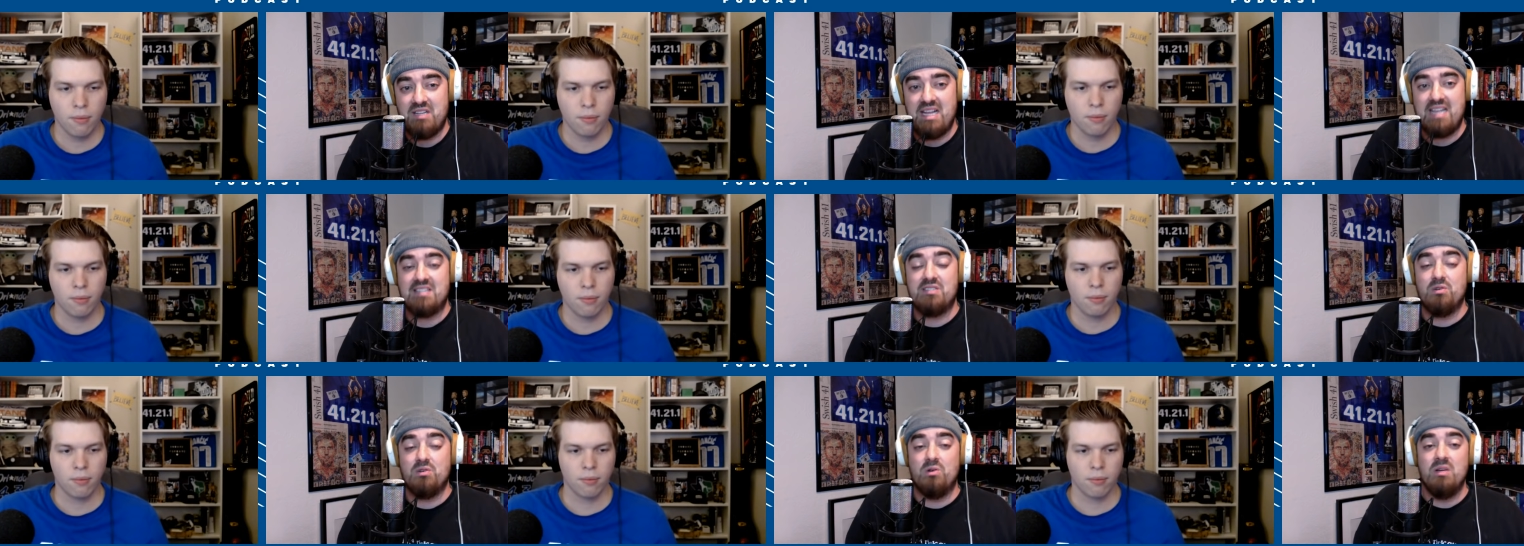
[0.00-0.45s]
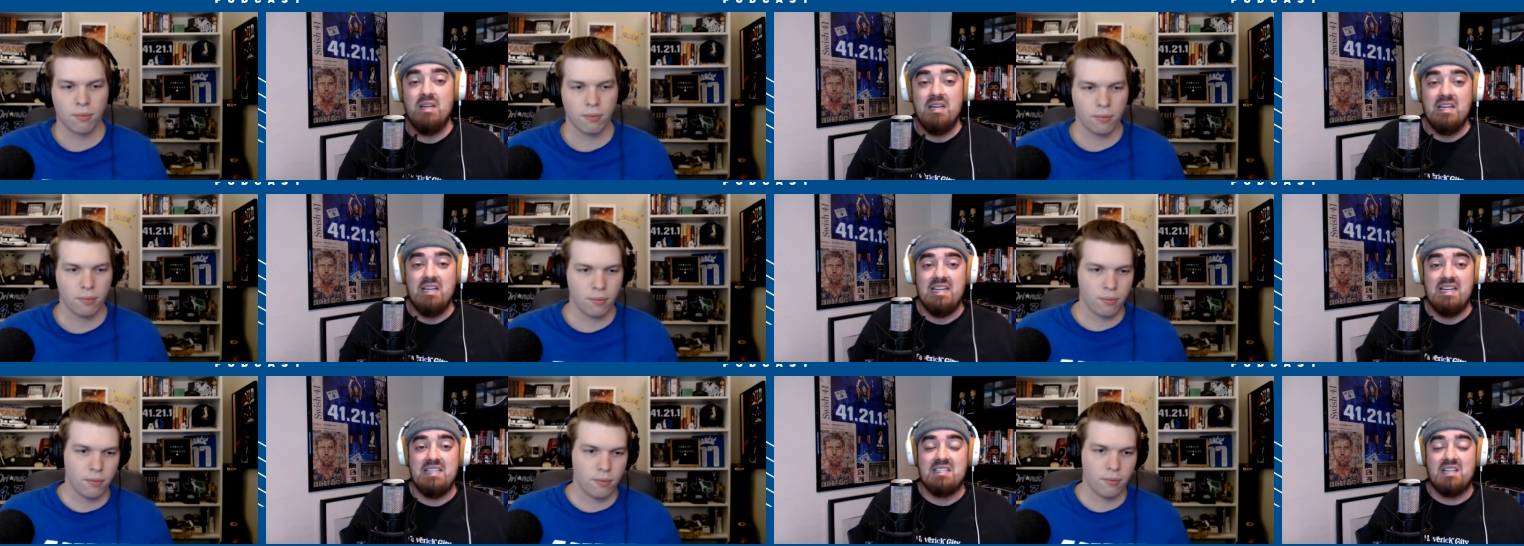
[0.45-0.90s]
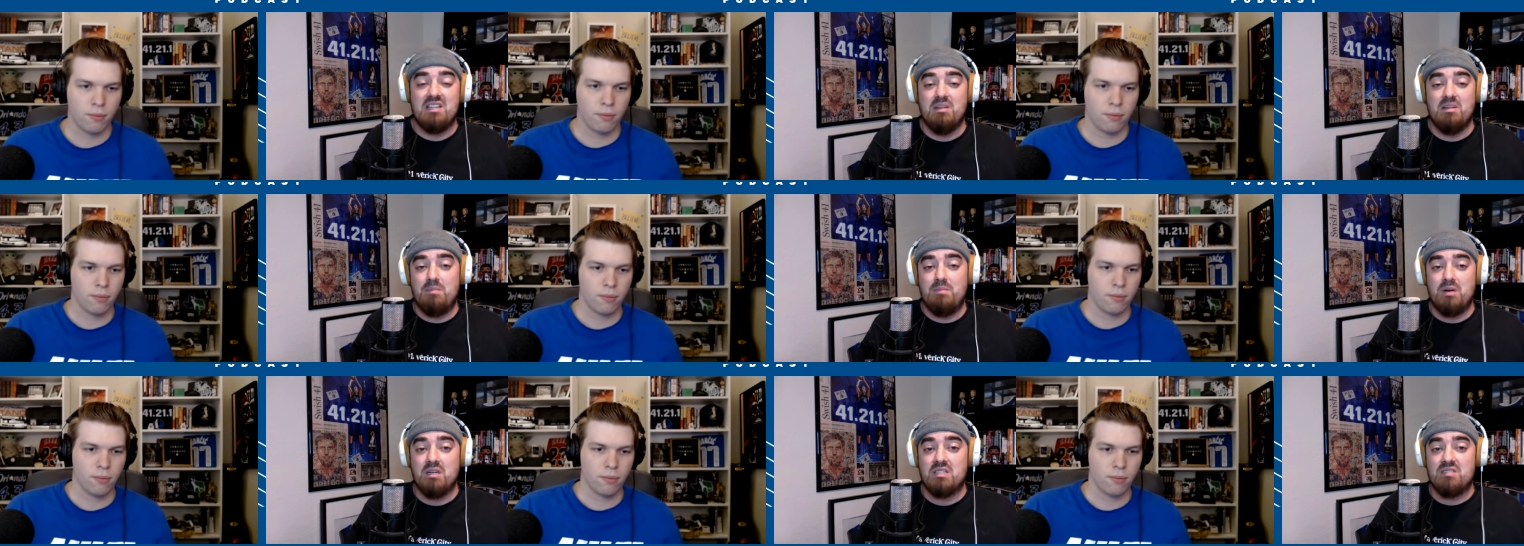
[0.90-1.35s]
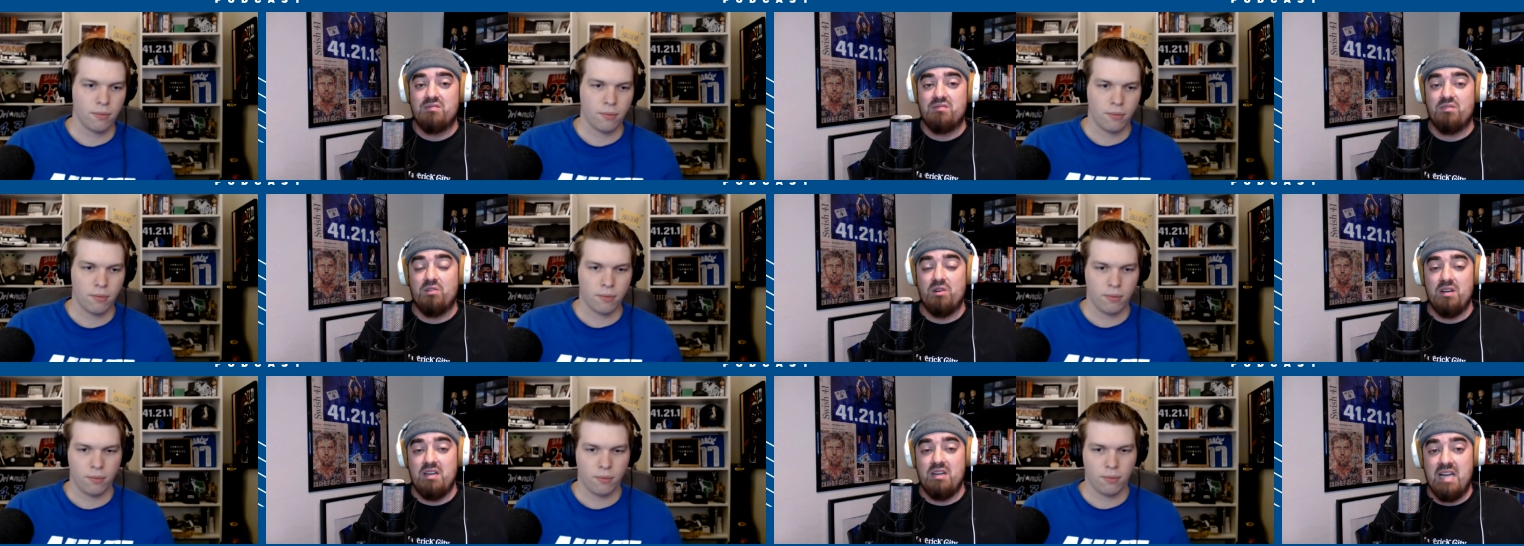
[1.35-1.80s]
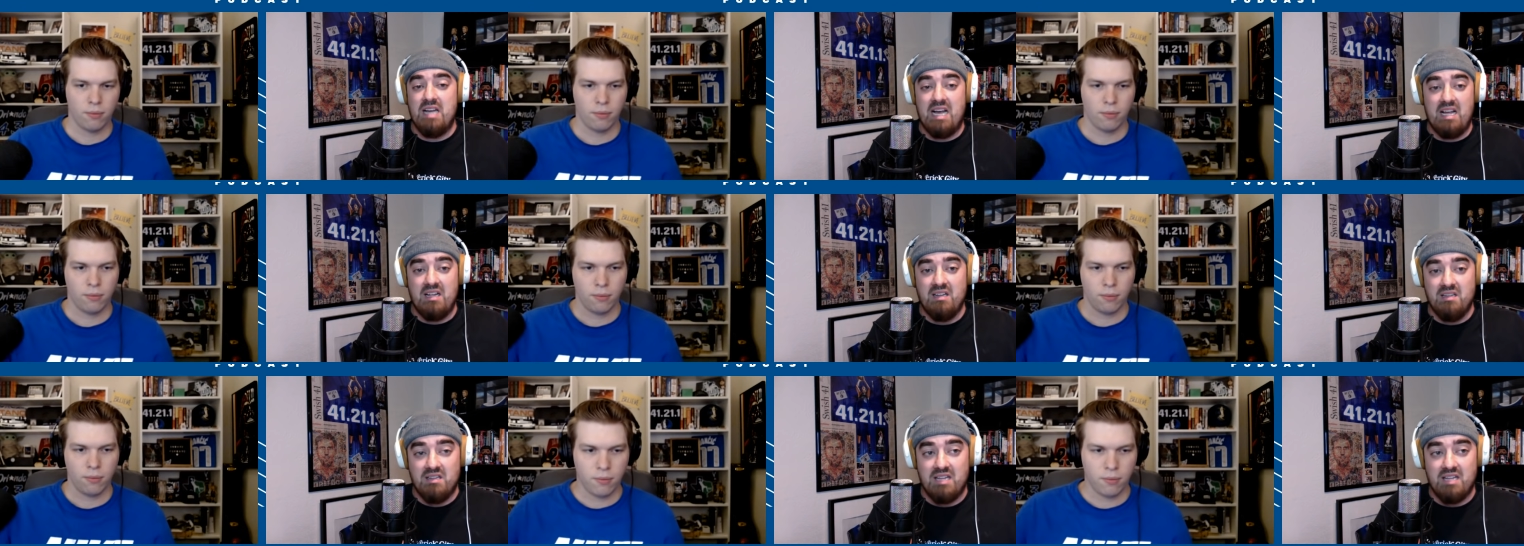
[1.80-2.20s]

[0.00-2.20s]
Speaker 1: that. So he's on the books for not